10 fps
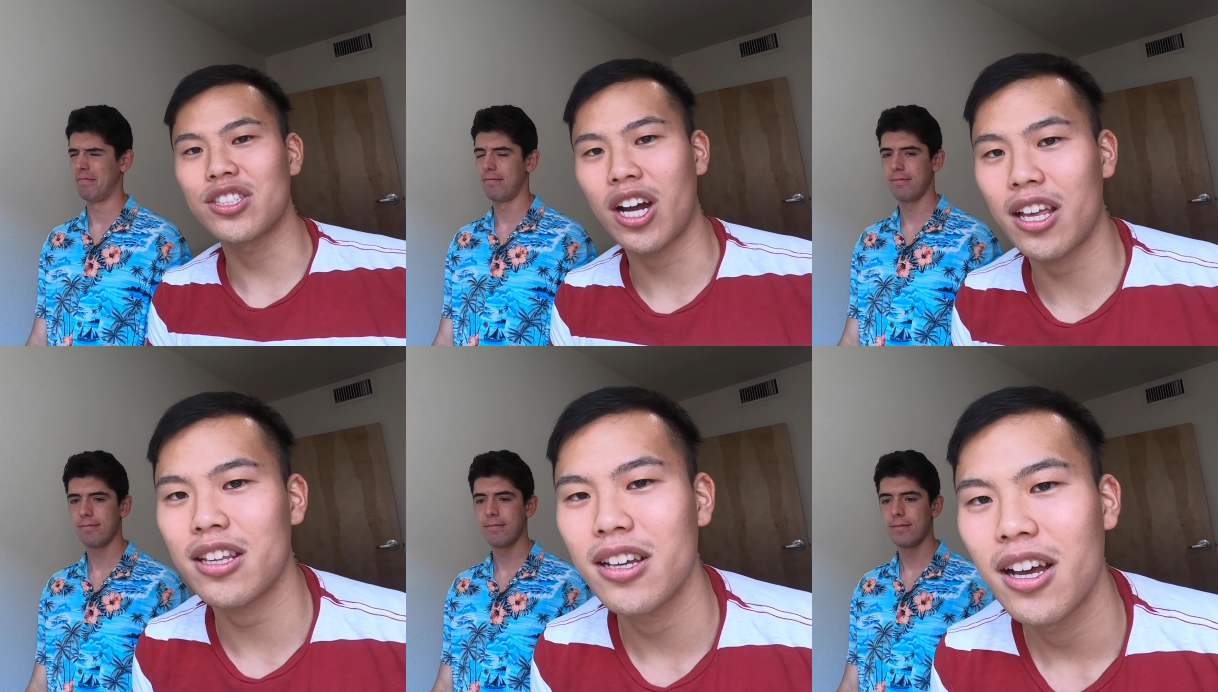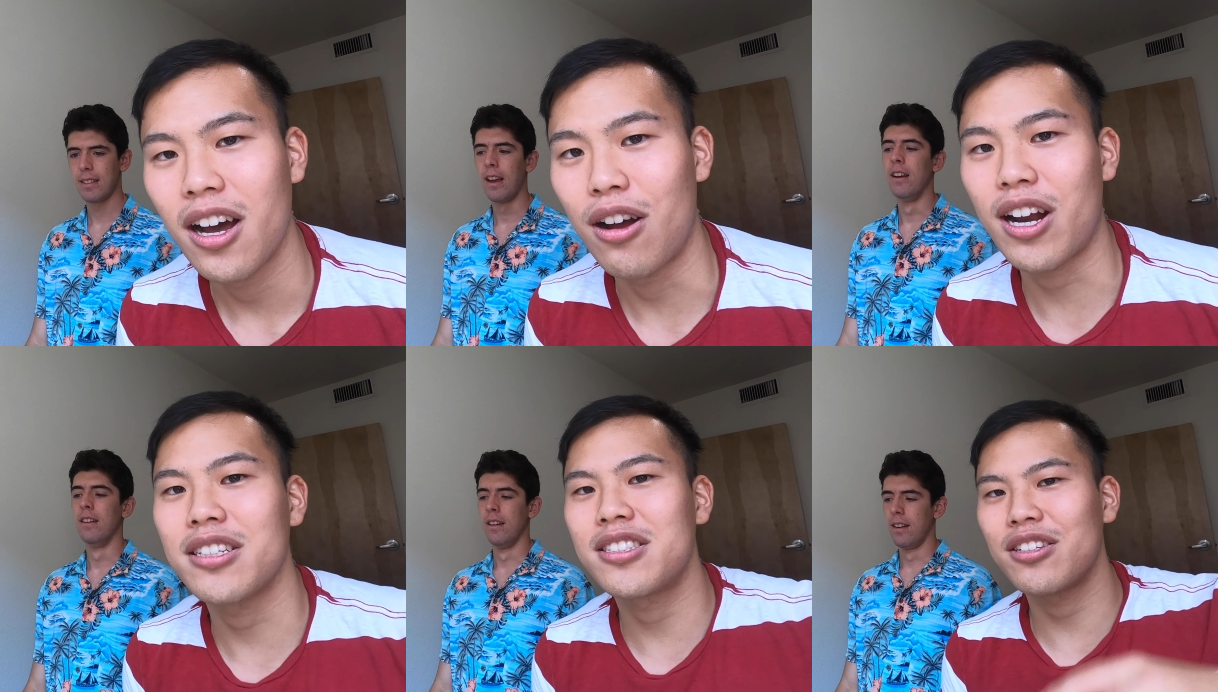Speaker 1: enjoyed.
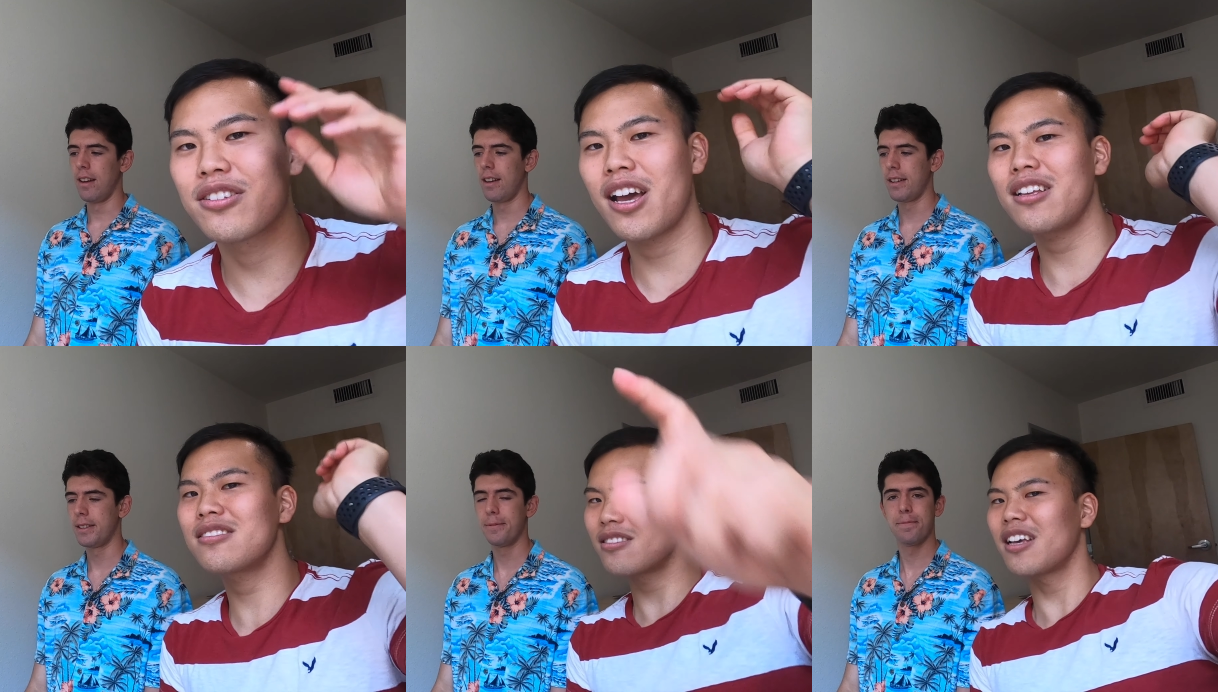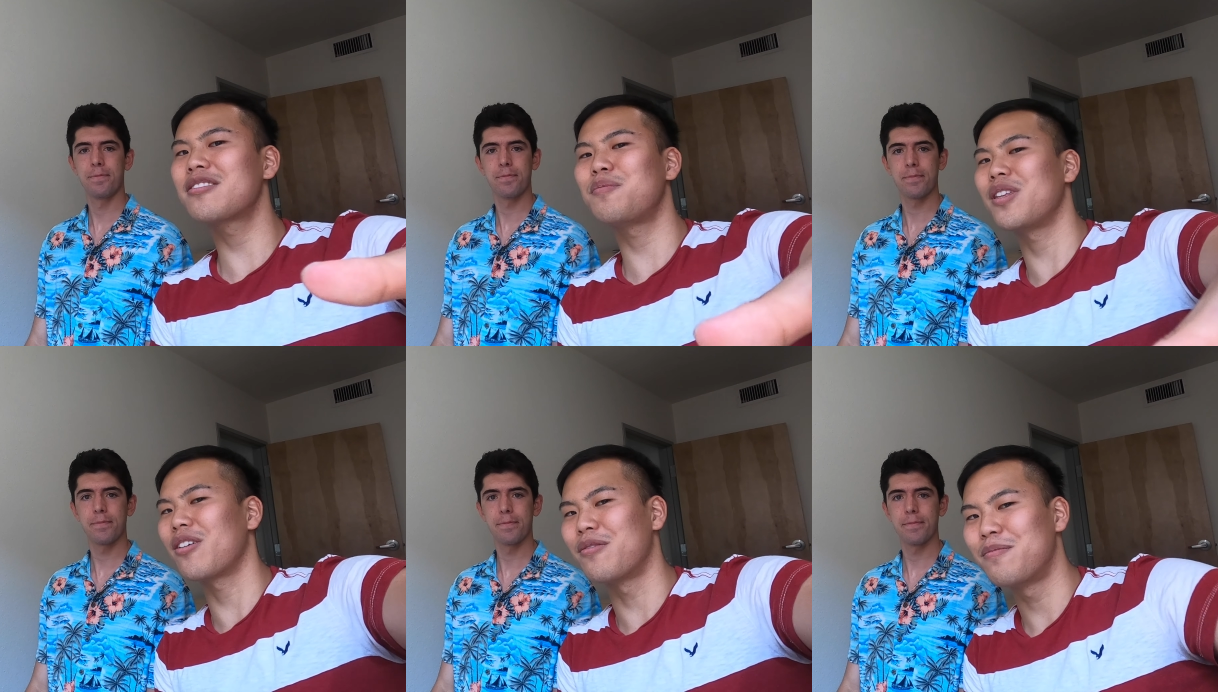Alright, see you guys next
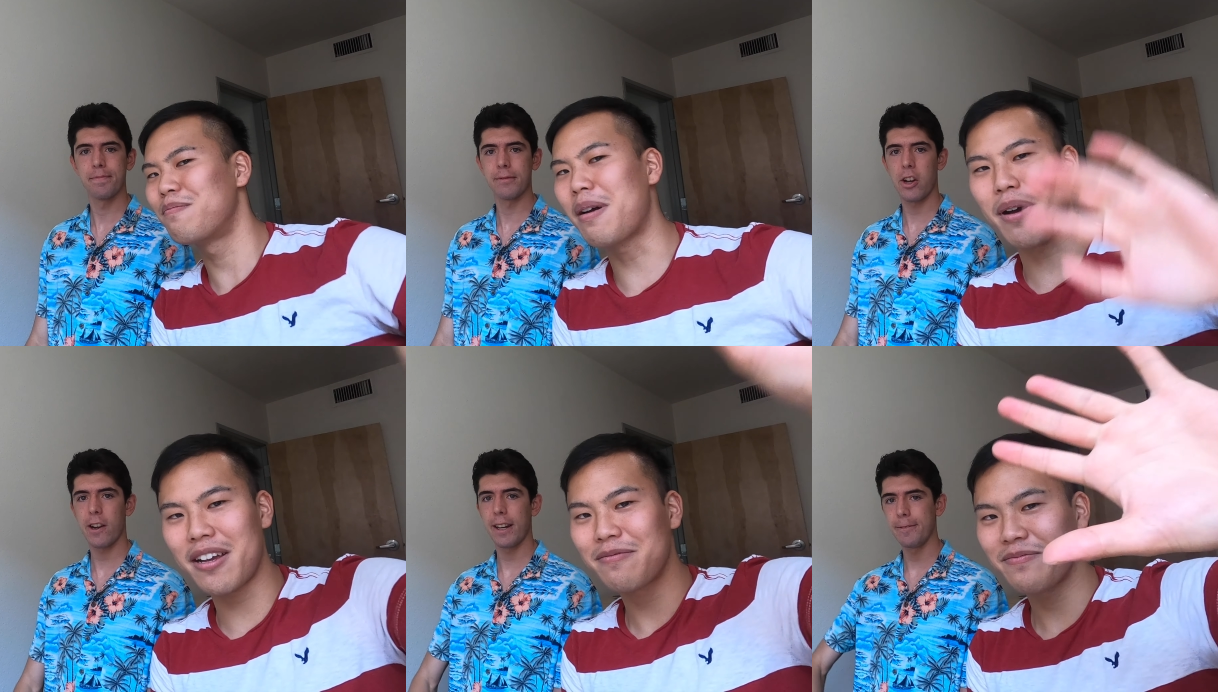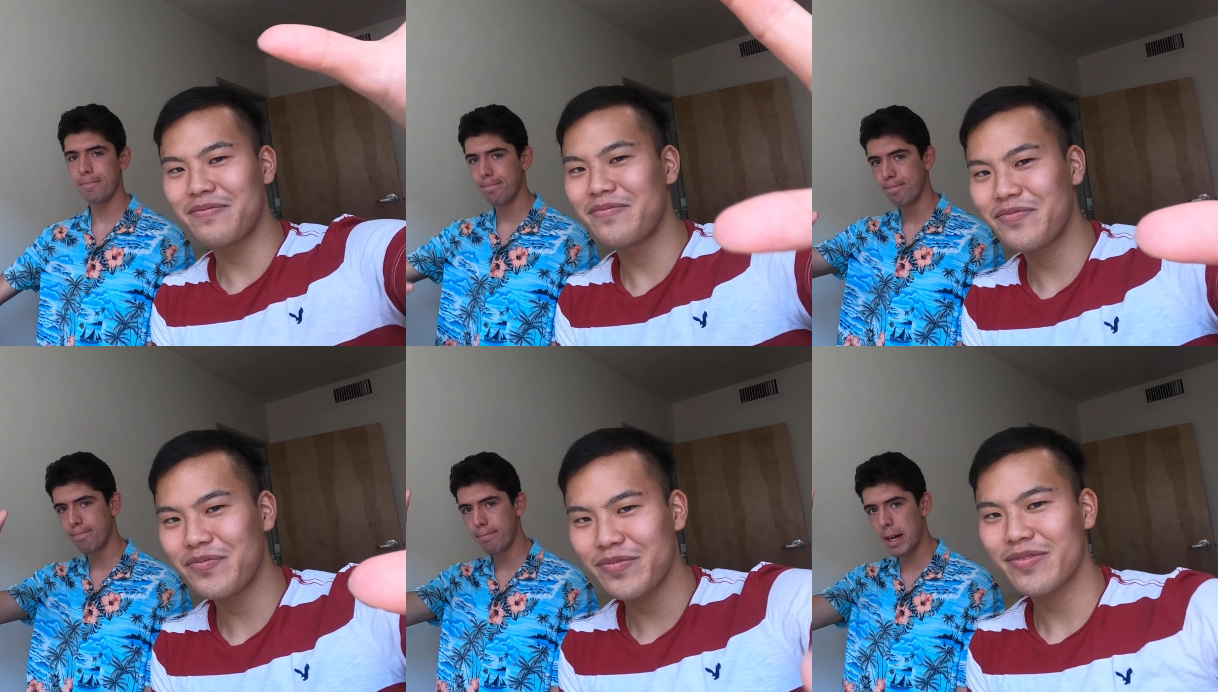video.
Speaker 2: Bye bye.
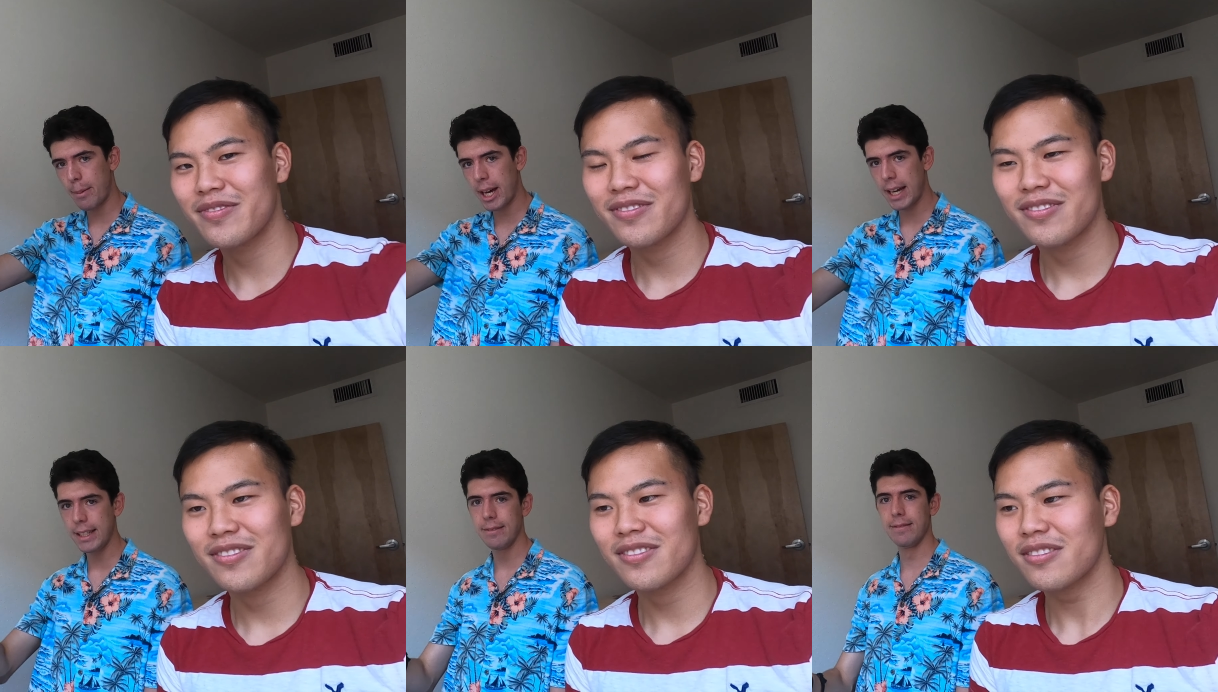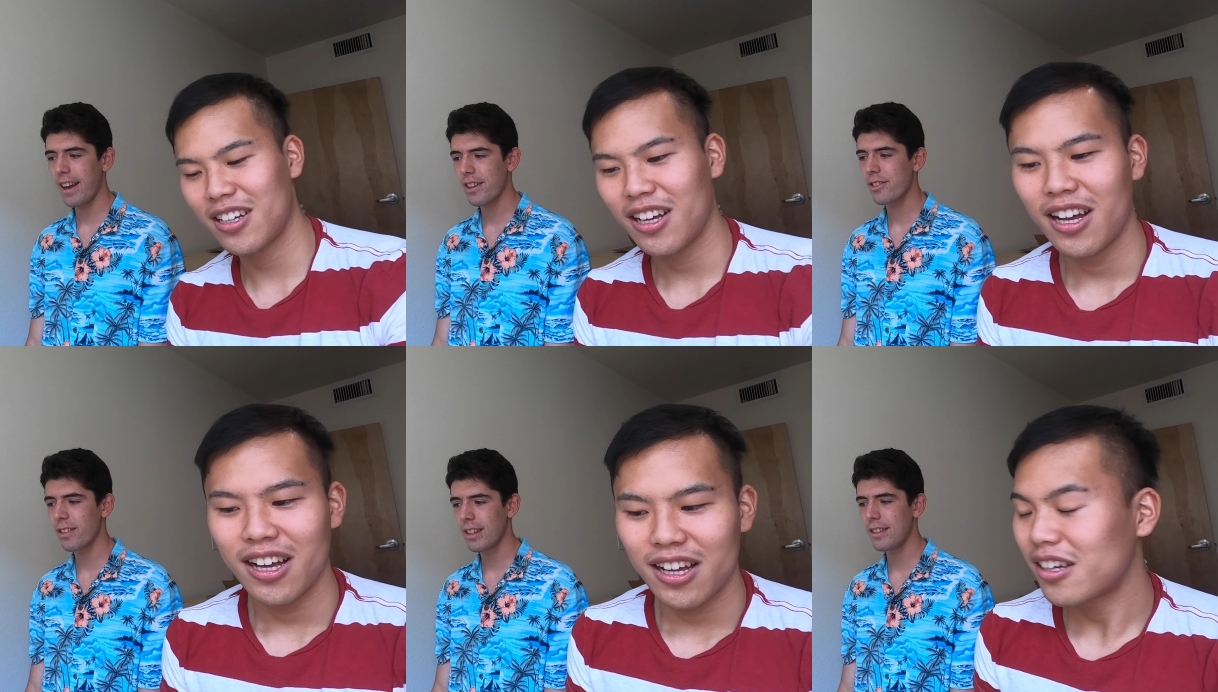Bye bye. I
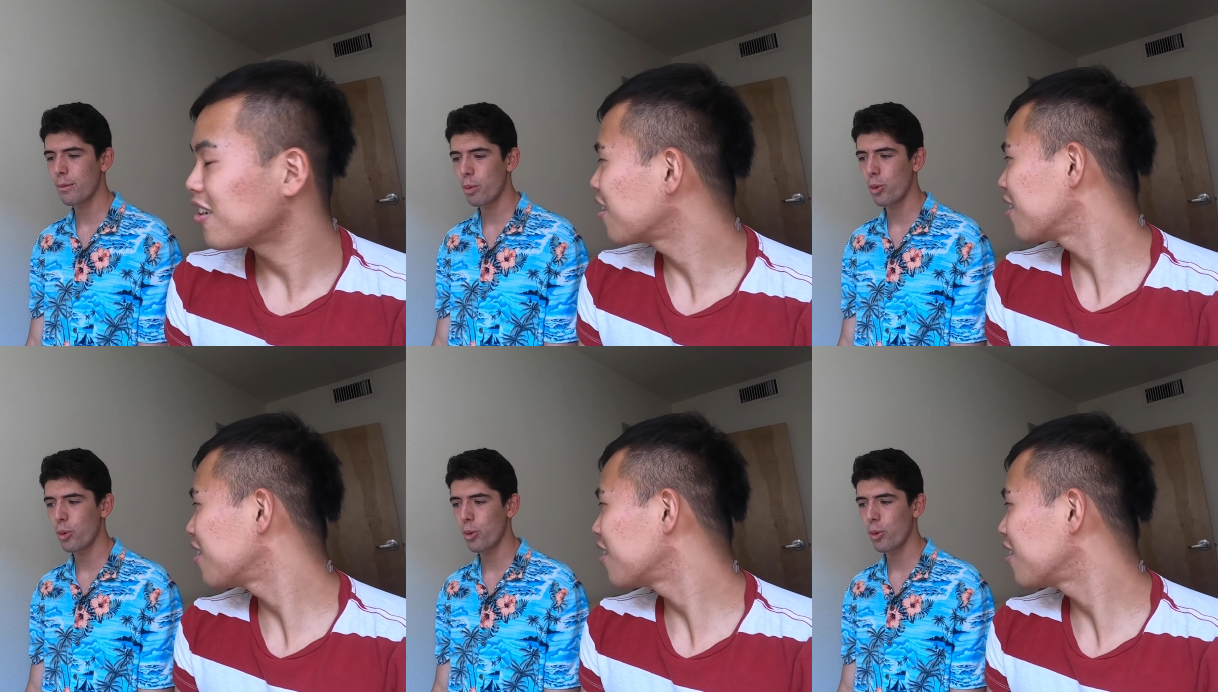actually need to